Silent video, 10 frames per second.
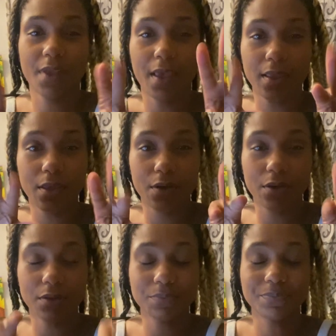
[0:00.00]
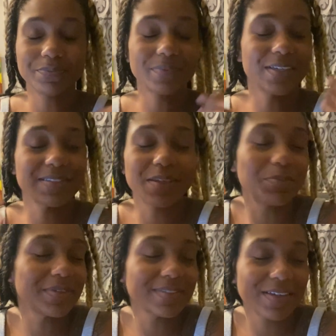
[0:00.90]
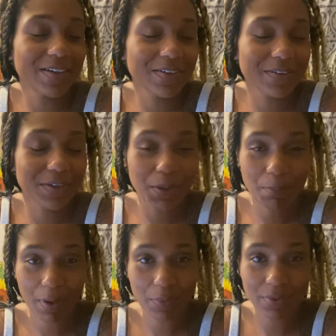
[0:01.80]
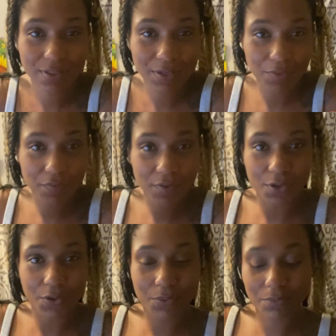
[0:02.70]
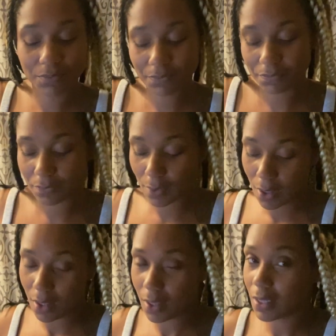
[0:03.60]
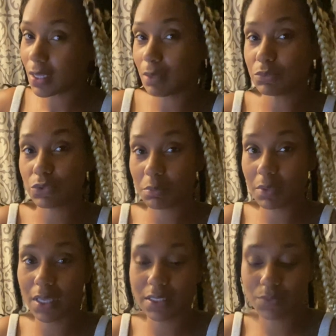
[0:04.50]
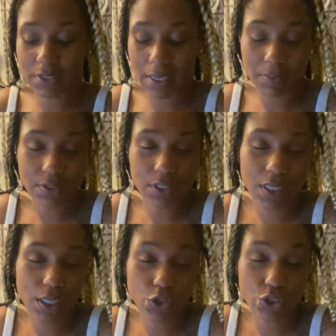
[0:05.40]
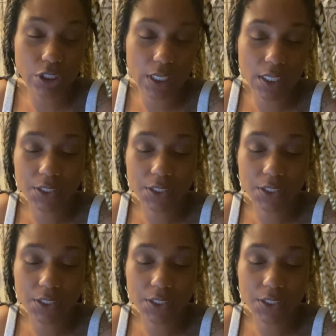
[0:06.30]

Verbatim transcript: Hey y'all, it's Empress here and I'm back with another video. Come join me as we tap into the energy.